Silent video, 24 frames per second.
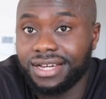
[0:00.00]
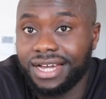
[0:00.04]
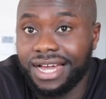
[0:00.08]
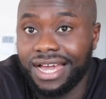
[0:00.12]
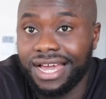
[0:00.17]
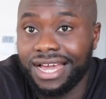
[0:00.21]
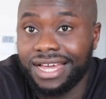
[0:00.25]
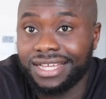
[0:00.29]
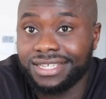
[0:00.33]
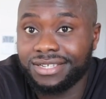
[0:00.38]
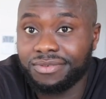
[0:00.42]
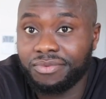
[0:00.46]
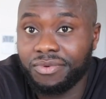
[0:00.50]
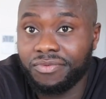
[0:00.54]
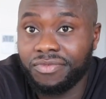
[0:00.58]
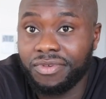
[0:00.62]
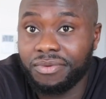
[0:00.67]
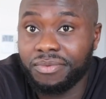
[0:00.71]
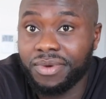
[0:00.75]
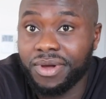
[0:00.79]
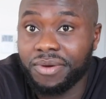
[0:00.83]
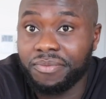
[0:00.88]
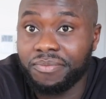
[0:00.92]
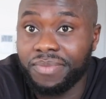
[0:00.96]
And some of
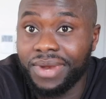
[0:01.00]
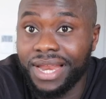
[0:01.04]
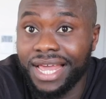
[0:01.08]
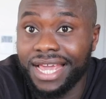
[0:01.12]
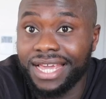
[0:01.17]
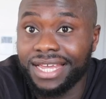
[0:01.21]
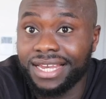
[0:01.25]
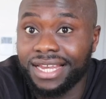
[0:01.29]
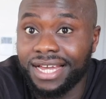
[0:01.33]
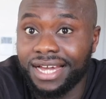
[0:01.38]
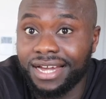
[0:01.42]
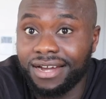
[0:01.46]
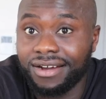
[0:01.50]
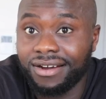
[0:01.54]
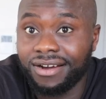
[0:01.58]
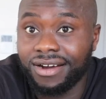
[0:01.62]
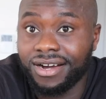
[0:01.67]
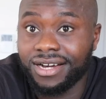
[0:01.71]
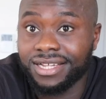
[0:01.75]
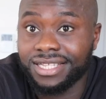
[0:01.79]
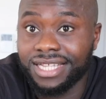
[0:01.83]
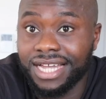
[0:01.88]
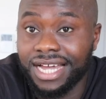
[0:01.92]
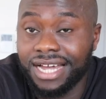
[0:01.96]
them complain, like,
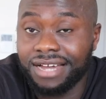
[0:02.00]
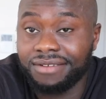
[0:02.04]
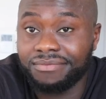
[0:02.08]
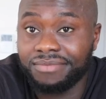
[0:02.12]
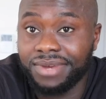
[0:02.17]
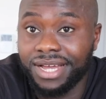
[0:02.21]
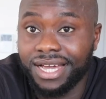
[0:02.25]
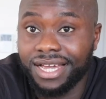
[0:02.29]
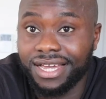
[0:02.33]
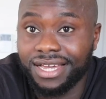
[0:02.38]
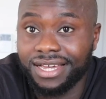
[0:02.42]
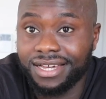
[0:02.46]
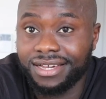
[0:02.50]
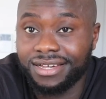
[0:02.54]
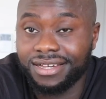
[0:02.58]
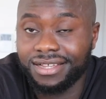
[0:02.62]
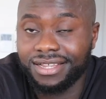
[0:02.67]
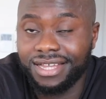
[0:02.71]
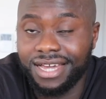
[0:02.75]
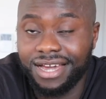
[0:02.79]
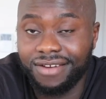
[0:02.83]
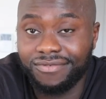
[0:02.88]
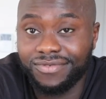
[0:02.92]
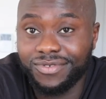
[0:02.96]
oh damn, like,
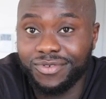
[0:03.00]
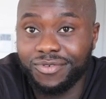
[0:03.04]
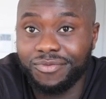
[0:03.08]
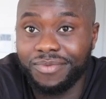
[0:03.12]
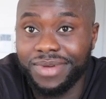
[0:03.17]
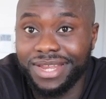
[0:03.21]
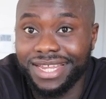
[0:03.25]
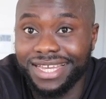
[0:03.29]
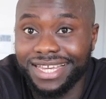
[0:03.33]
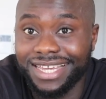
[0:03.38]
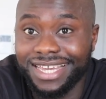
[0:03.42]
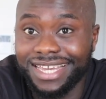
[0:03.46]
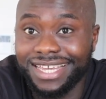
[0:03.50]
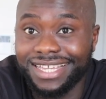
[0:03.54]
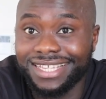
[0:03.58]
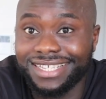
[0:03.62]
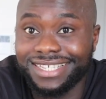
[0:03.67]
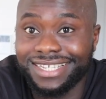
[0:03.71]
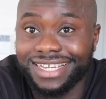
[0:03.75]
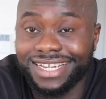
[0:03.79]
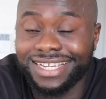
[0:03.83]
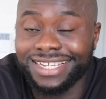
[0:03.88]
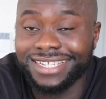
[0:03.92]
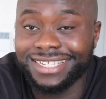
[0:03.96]
they have so many
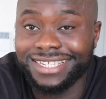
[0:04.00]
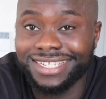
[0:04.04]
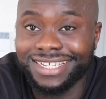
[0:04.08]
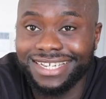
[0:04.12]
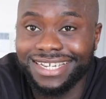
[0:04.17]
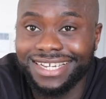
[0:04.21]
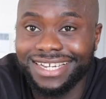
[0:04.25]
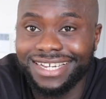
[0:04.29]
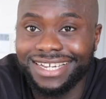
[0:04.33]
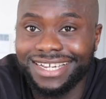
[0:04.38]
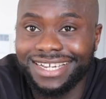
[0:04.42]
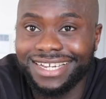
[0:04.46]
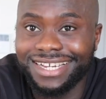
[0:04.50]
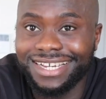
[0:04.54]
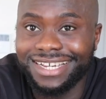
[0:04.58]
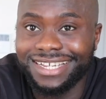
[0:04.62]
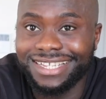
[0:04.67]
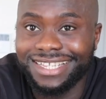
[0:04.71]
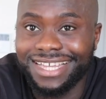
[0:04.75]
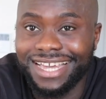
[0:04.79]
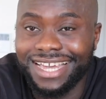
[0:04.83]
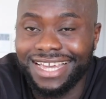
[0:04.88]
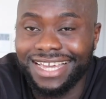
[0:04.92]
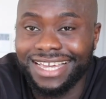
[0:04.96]
kids, and
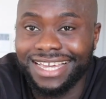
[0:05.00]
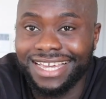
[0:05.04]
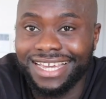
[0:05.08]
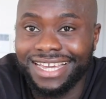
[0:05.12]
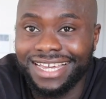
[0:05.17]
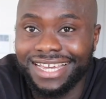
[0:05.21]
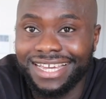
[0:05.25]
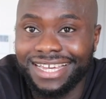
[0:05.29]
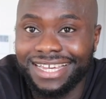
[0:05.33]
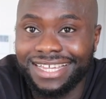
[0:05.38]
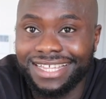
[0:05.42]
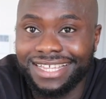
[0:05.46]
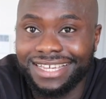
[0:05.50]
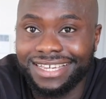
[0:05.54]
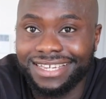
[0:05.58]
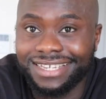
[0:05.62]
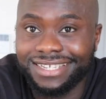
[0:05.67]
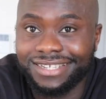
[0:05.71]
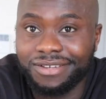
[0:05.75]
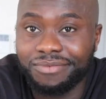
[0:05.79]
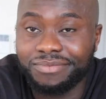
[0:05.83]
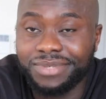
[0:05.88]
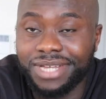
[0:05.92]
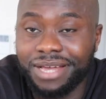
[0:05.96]

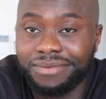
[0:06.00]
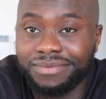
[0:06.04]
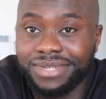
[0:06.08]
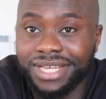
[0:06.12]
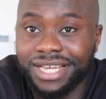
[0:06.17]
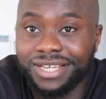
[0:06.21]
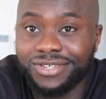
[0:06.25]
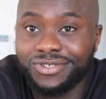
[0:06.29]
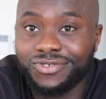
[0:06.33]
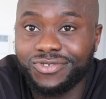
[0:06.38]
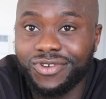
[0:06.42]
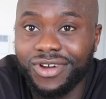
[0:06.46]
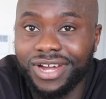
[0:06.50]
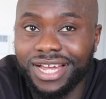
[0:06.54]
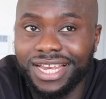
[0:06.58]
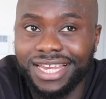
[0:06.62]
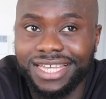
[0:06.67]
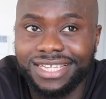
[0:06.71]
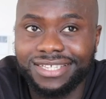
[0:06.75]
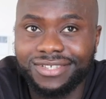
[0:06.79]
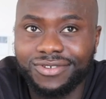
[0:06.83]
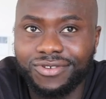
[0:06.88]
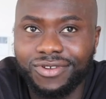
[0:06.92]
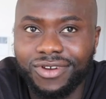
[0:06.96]
they're sometimes
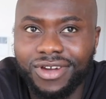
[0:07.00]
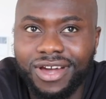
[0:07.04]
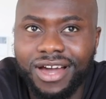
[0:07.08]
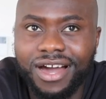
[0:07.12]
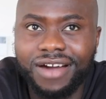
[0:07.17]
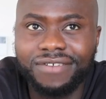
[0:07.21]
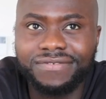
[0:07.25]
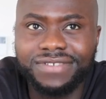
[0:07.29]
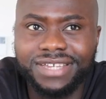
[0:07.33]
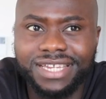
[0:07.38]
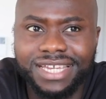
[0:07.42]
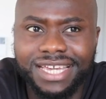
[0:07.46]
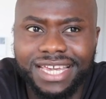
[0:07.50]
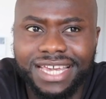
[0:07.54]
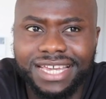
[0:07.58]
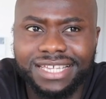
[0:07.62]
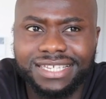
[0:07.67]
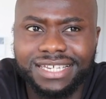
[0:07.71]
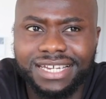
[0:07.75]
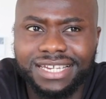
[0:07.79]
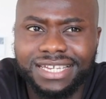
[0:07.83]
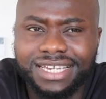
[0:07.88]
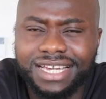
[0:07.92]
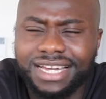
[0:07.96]
struggling to look after the
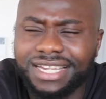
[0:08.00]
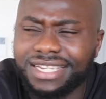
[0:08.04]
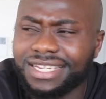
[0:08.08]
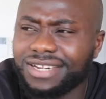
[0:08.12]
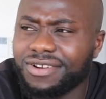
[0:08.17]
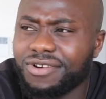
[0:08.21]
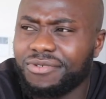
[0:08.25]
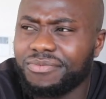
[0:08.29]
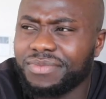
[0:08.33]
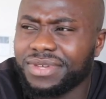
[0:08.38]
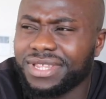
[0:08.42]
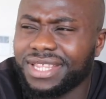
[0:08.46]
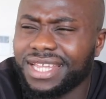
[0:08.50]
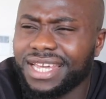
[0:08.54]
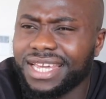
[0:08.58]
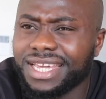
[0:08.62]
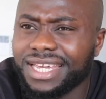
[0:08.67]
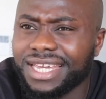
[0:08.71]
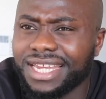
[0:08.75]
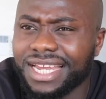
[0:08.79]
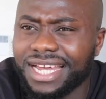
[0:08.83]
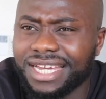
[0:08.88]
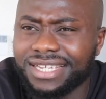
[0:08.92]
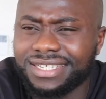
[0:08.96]
kids. And it got me
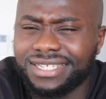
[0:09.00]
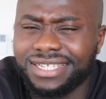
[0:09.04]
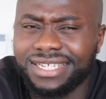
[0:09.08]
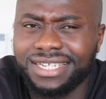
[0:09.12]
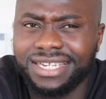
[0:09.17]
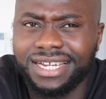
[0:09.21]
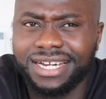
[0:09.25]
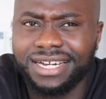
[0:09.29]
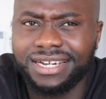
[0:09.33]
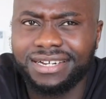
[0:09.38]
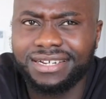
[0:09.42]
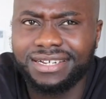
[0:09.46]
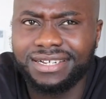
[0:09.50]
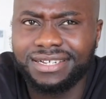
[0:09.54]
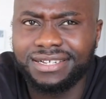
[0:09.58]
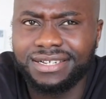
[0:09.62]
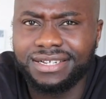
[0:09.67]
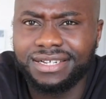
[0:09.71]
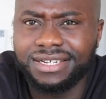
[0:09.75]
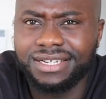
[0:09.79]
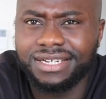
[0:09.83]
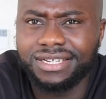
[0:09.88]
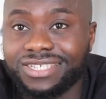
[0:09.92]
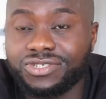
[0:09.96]
thinking, actually, that
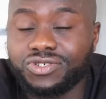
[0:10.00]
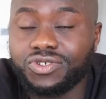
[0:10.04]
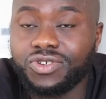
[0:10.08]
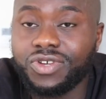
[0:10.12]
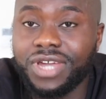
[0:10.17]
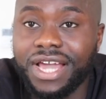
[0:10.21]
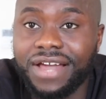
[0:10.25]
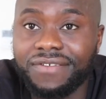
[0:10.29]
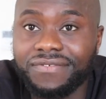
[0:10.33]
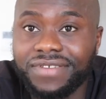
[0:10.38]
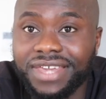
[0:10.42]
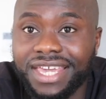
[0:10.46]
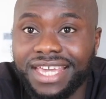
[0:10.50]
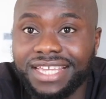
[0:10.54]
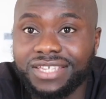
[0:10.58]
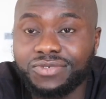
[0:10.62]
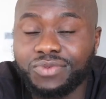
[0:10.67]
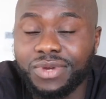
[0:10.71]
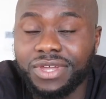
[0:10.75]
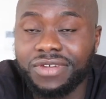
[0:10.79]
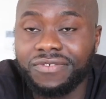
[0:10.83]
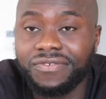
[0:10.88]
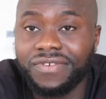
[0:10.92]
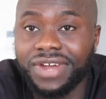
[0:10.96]
should you have kids
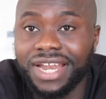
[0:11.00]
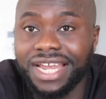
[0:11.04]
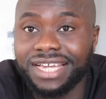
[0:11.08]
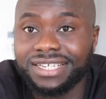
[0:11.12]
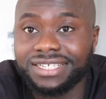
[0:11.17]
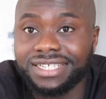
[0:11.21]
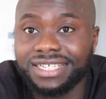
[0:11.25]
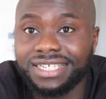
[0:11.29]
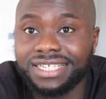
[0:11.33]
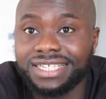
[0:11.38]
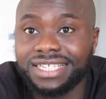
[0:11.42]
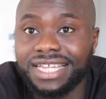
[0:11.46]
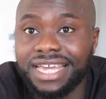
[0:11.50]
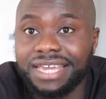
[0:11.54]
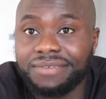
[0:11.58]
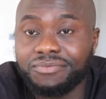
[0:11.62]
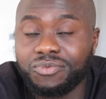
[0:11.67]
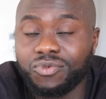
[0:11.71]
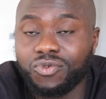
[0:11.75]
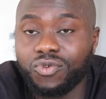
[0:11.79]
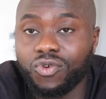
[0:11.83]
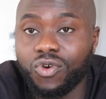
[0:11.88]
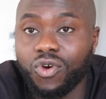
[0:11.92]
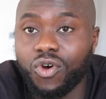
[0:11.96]
when you're financially
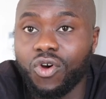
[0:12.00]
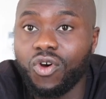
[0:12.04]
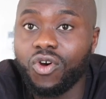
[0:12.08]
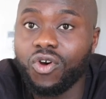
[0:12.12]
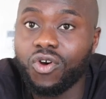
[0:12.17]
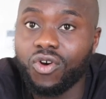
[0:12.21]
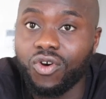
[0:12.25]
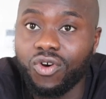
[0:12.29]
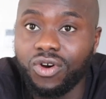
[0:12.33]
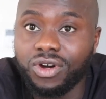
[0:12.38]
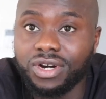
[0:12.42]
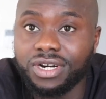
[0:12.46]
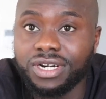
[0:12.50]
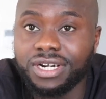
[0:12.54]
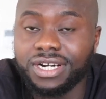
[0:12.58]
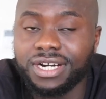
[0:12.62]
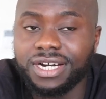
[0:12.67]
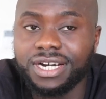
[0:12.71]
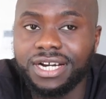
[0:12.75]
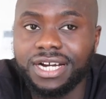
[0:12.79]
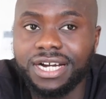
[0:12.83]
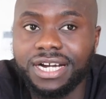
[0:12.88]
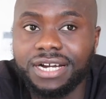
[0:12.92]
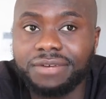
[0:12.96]
stable, or
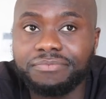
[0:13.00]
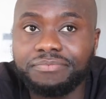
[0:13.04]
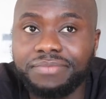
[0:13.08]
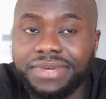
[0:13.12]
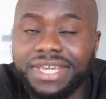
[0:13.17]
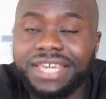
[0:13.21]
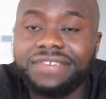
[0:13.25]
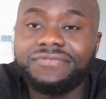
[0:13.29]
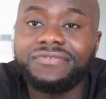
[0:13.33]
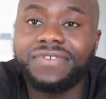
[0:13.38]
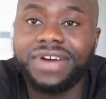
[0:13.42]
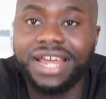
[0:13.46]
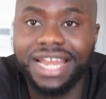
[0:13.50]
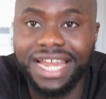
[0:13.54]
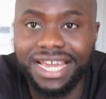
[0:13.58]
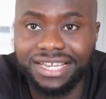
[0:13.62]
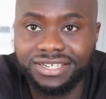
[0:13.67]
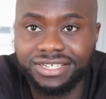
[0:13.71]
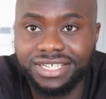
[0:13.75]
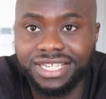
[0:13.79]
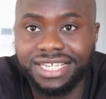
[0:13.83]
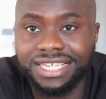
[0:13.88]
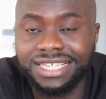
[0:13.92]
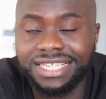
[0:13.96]
be
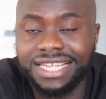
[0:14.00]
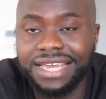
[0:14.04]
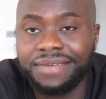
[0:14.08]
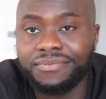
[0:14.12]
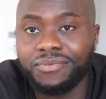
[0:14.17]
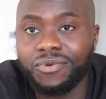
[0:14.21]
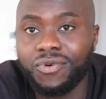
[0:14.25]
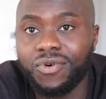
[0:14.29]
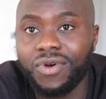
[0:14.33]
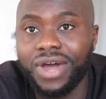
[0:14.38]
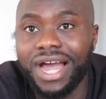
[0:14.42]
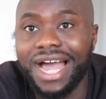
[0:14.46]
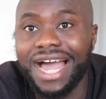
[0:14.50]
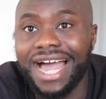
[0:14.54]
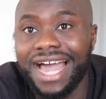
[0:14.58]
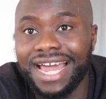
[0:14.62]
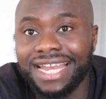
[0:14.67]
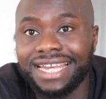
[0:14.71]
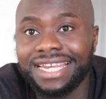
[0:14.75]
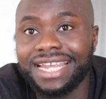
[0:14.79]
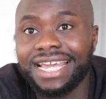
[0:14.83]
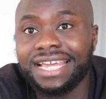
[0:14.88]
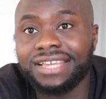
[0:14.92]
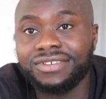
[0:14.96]
financially stable
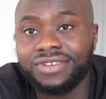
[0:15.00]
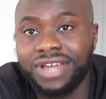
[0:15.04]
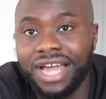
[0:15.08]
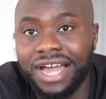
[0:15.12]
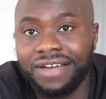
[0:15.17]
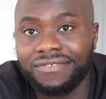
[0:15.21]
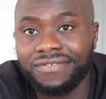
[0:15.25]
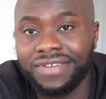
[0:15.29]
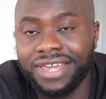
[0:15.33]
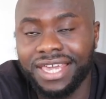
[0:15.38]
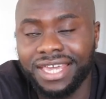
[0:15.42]
and then you have